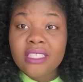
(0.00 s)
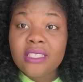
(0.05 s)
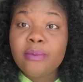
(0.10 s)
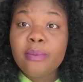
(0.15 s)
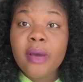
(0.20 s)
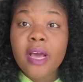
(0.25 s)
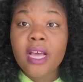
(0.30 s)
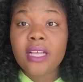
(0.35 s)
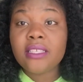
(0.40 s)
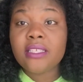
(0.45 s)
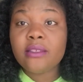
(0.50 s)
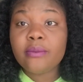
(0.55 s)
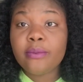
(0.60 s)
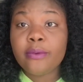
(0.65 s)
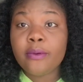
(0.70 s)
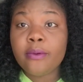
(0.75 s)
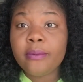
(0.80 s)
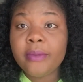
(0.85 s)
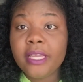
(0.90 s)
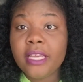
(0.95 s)
as
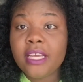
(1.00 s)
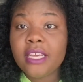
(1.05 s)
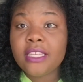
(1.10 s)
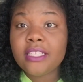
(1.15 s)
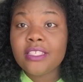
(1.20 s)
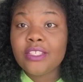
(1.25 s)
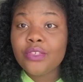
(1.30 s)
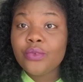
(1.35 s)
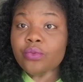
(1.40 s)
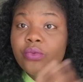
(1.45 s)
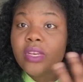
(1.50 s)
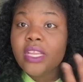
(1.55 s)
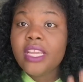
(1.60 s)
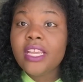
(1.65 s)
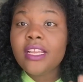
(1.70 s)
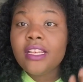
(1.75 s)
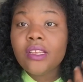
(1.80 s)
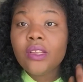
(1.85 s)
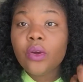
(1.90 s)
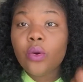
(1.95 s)
possible because you
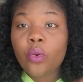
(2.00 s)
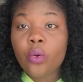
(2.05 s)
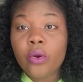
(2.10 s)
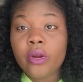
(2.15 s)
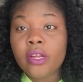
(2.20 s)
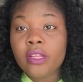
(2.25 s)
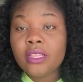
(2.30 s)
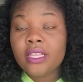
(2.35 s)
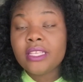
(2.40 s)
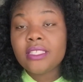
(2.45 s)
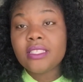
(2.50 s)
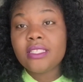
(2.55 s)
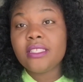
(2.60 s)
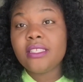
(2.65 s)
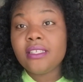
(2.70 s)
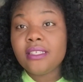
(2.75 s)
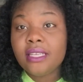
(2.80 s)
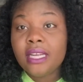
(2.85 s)
need the oil that's